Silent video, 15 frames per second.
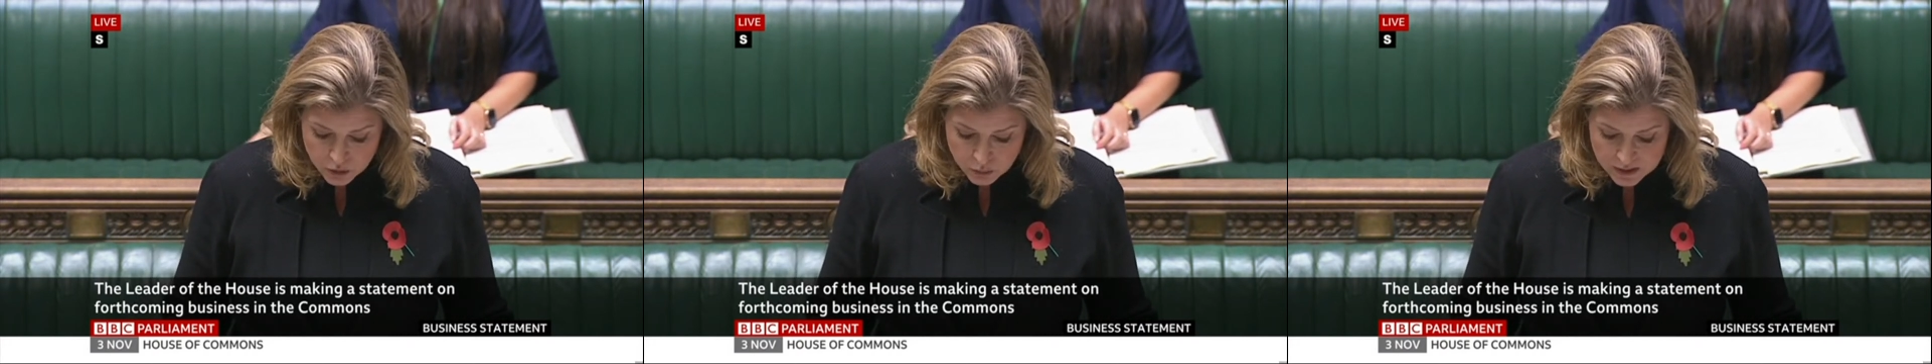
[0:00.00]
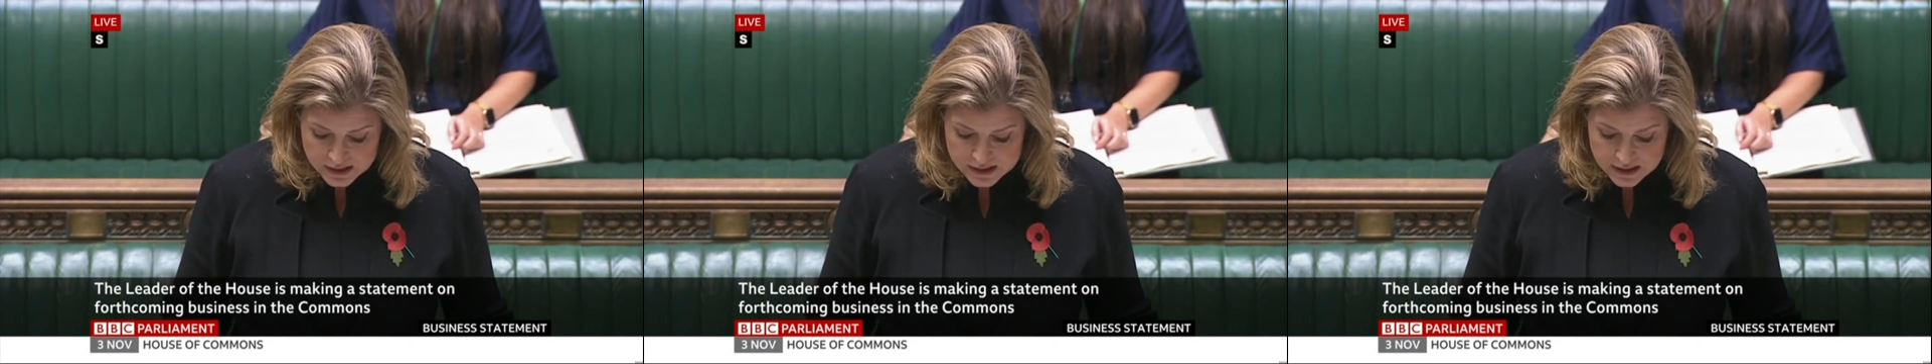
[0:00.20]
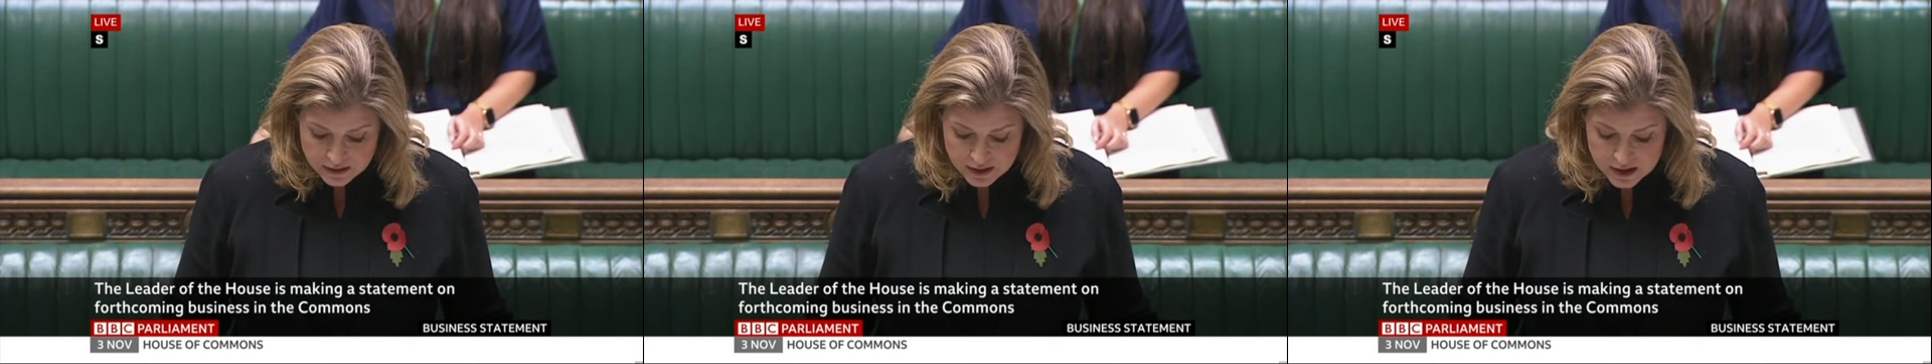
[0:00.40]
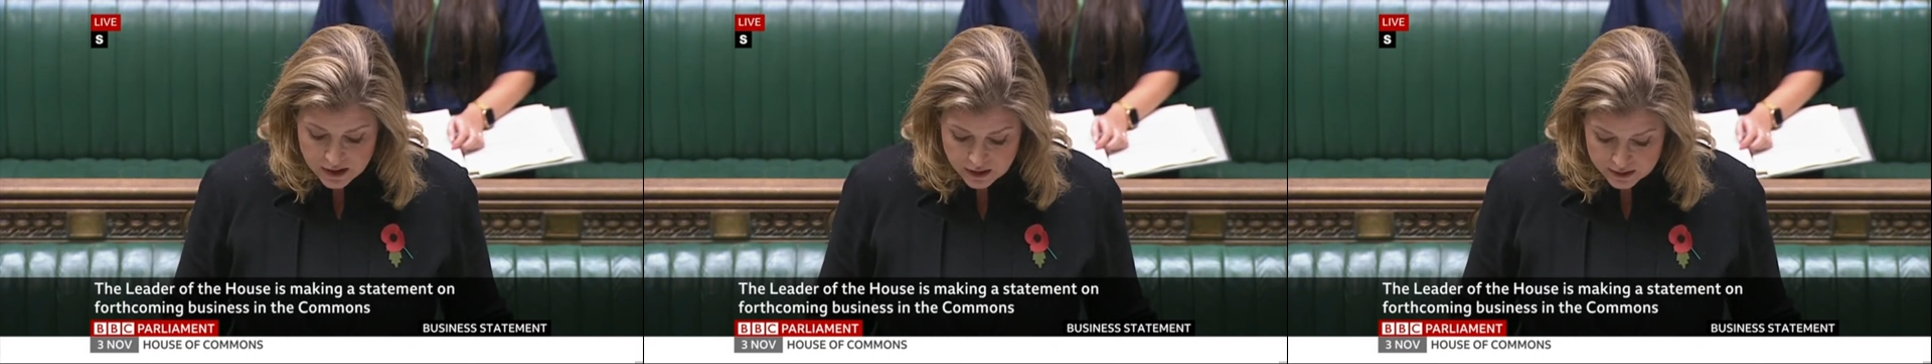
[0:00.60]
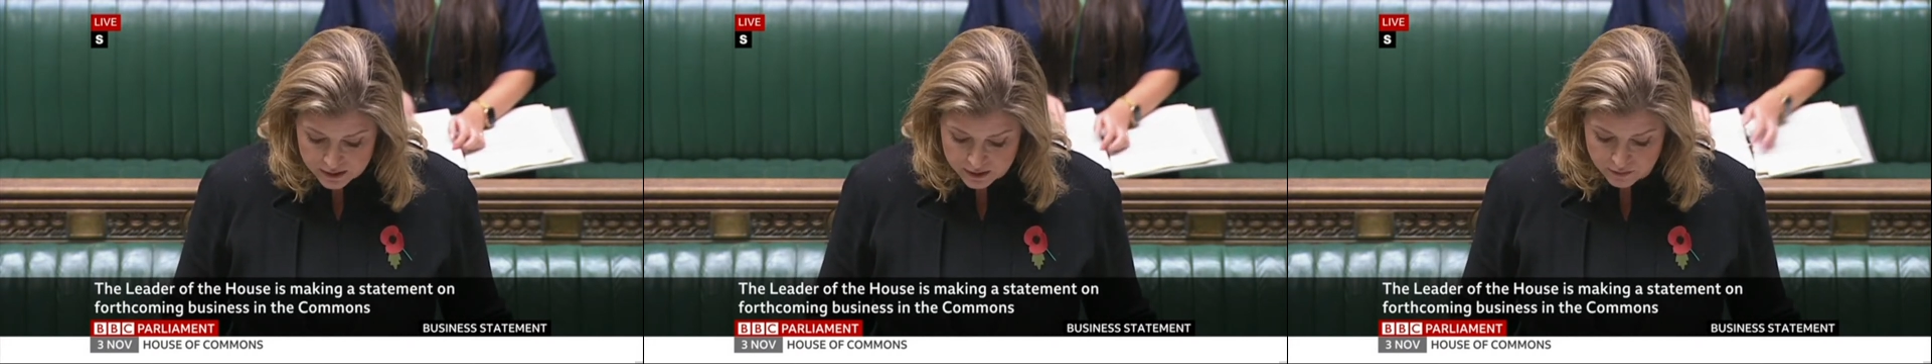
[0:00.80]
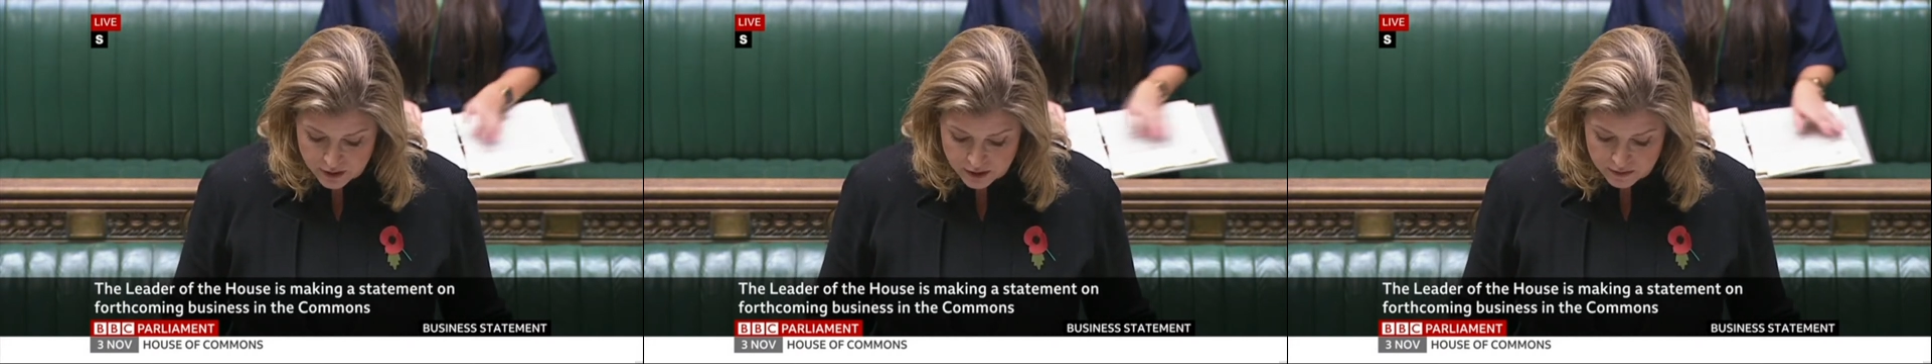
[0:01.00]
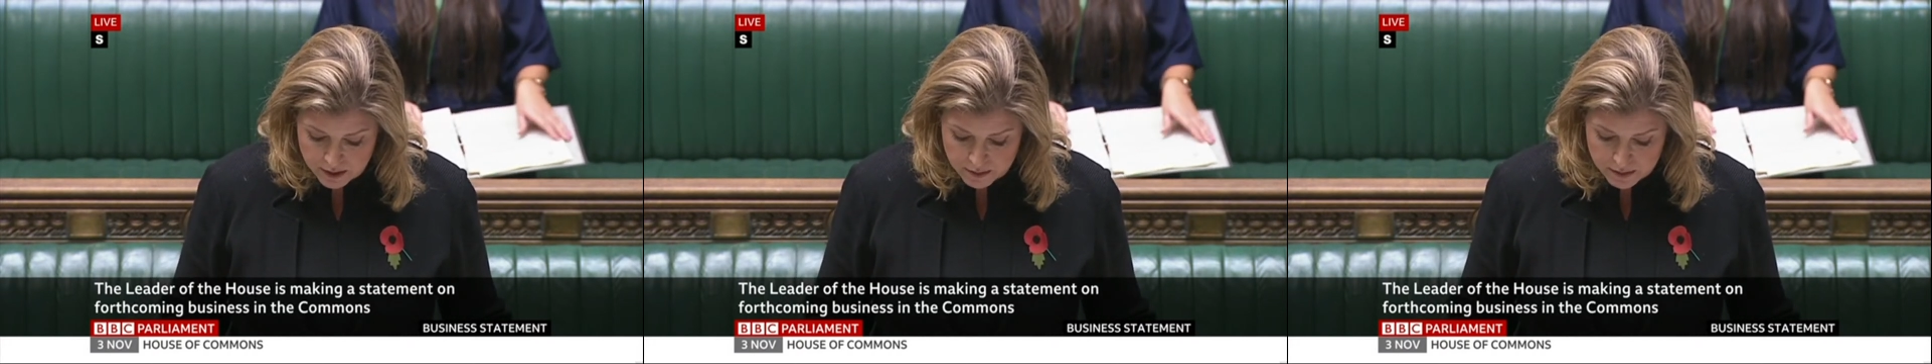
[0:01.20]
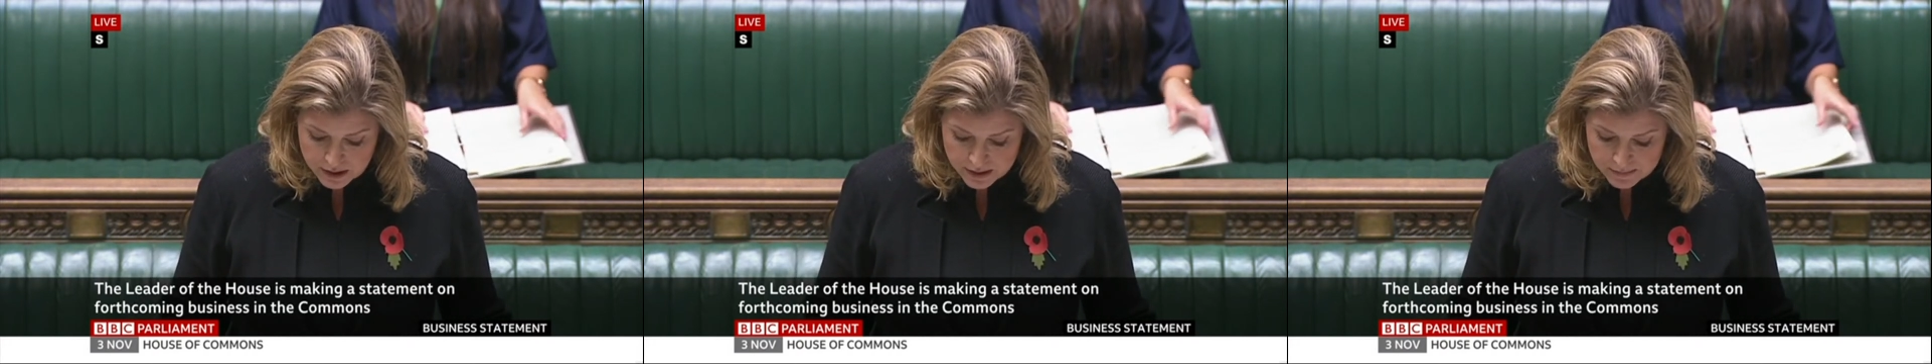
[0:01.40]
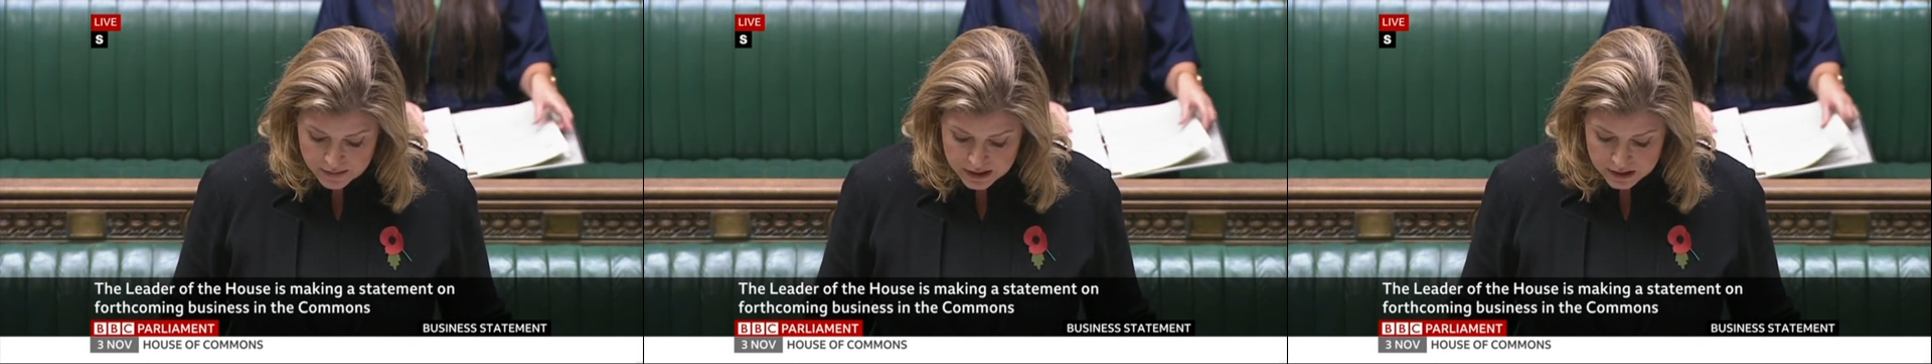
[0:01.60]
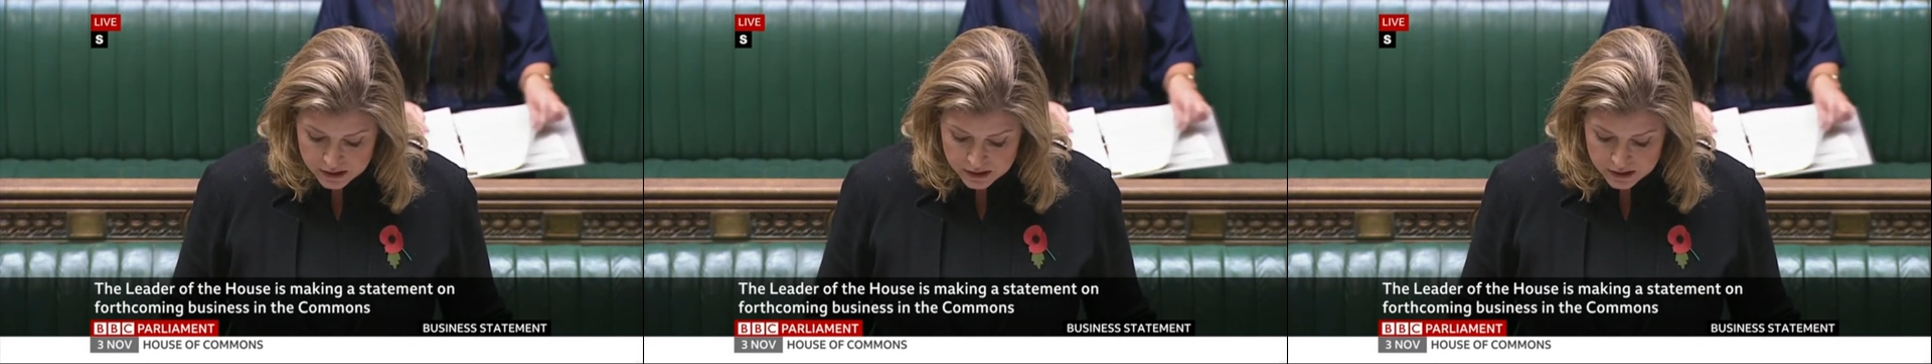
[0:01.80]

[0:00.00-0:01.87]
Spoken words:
Wednesday the 9th of November,